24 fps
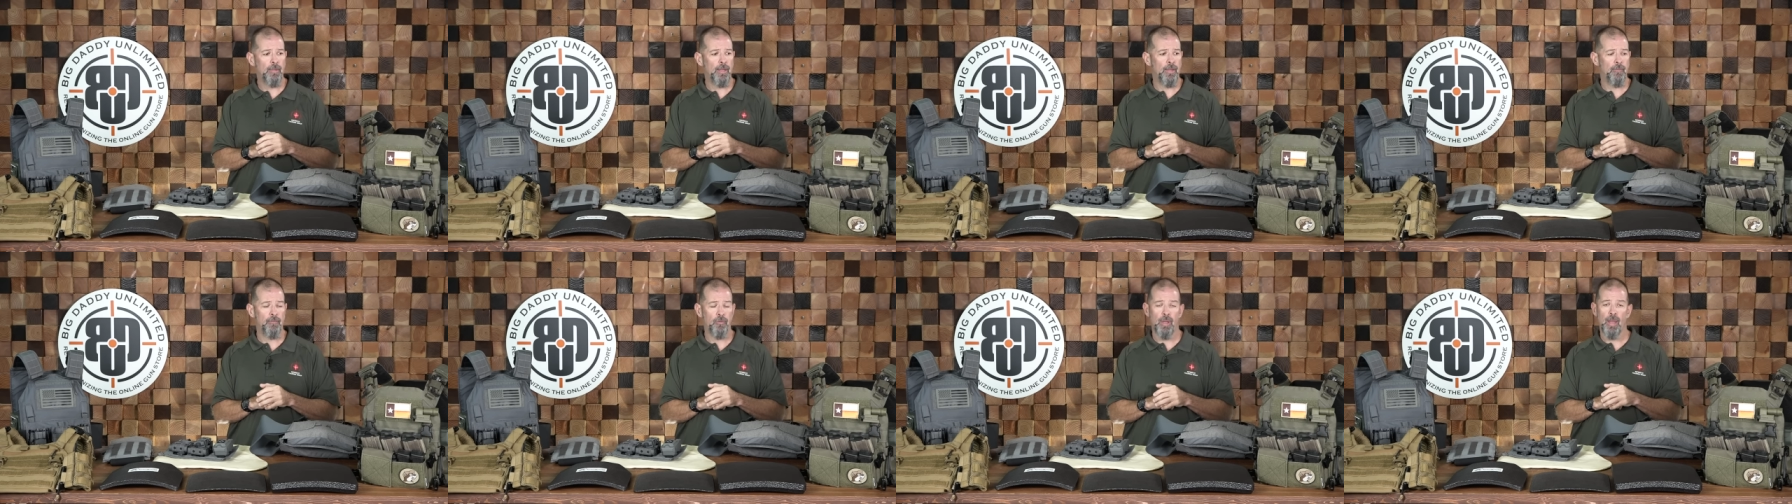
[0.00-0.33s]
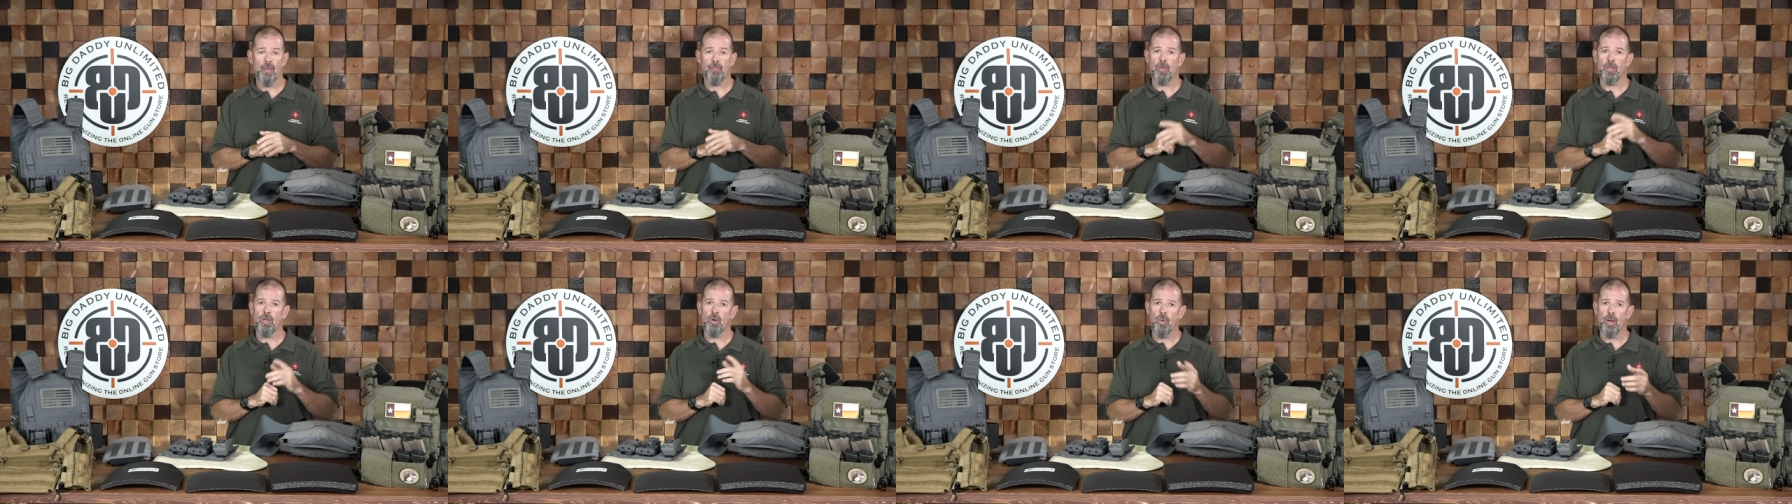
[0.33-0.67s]
If you
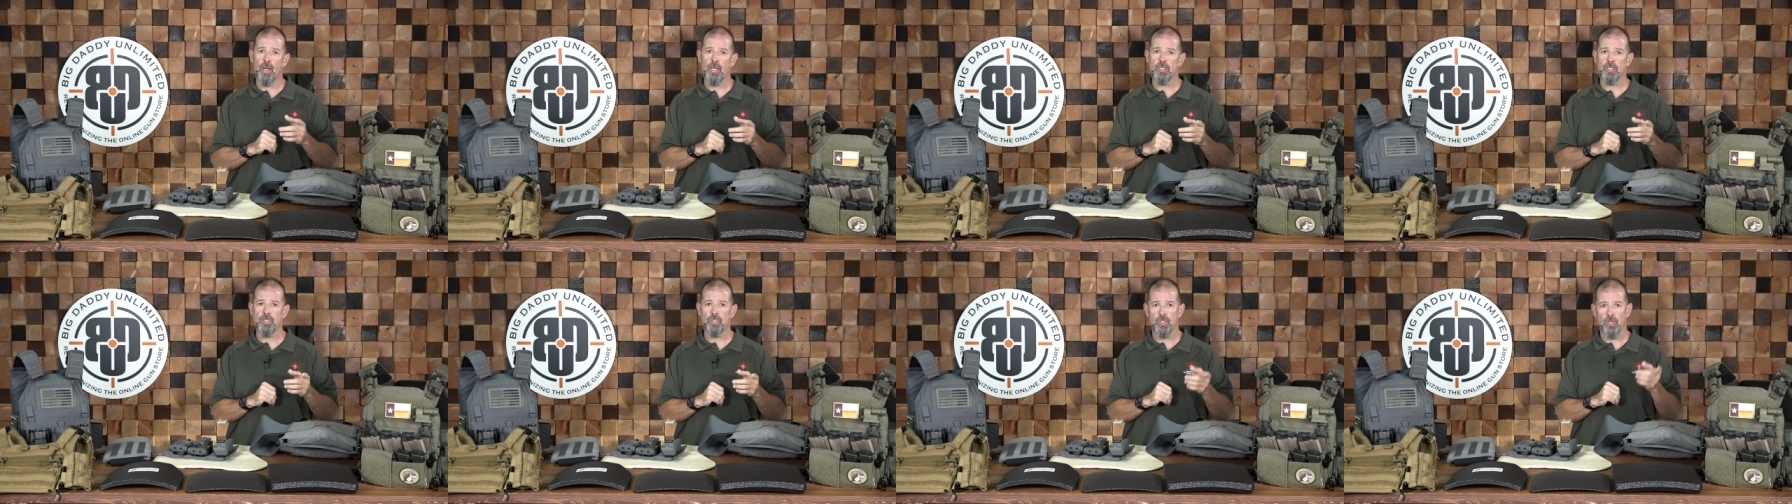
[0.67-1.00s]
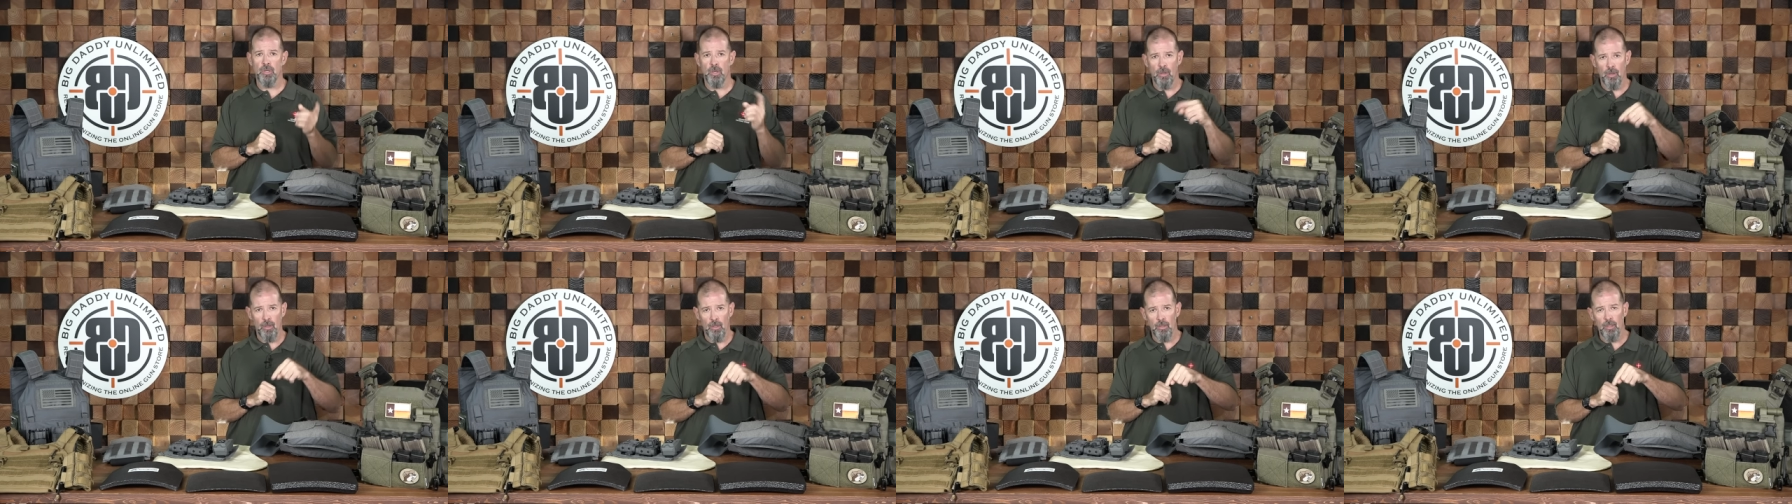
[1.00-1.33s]
have any questions at
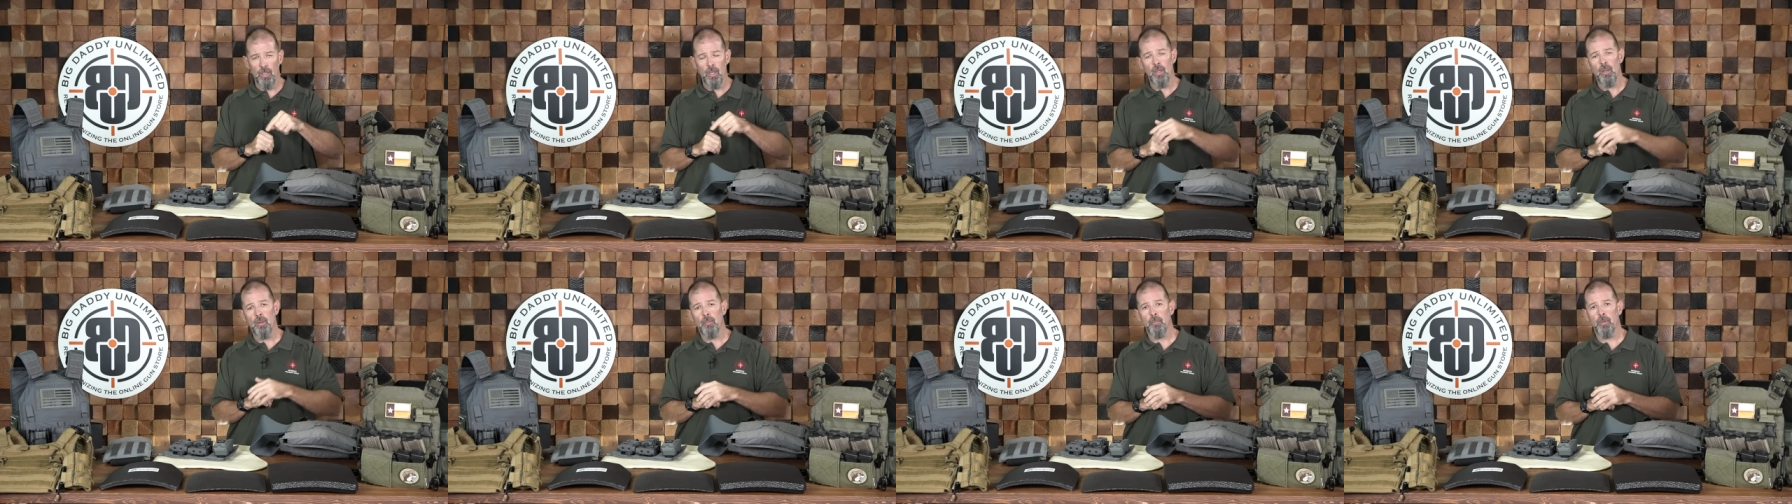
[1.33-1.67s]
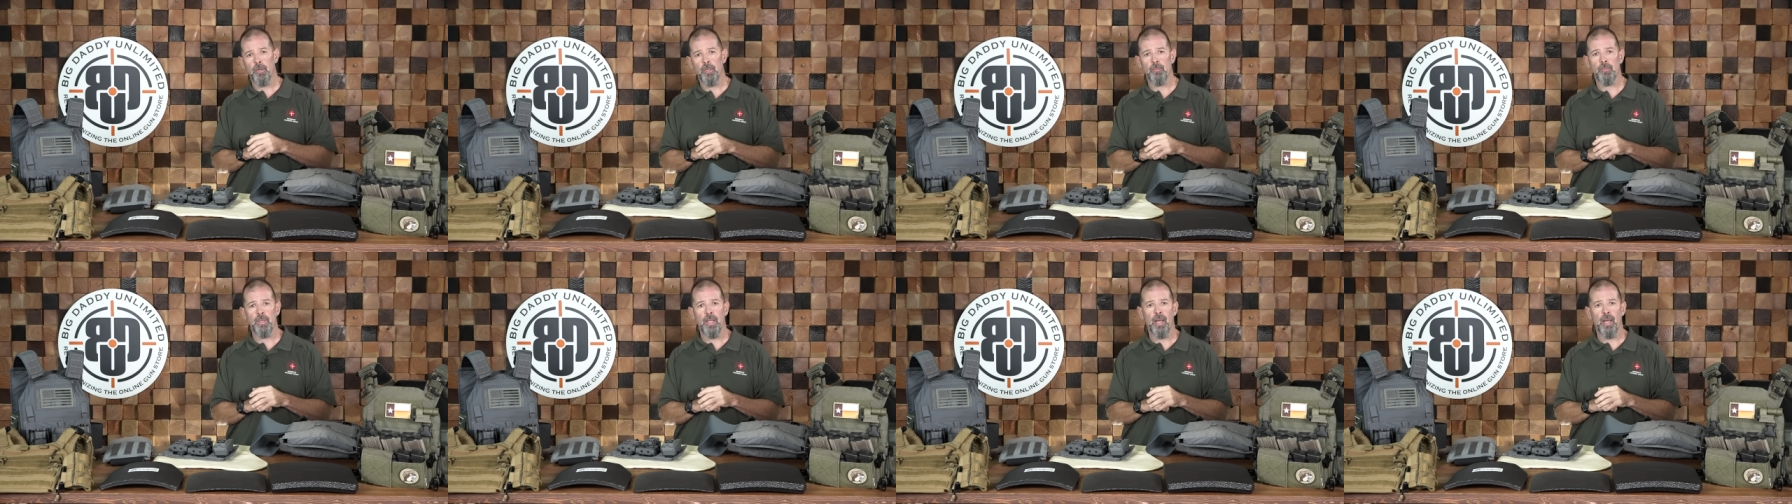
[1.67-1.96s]
all, put them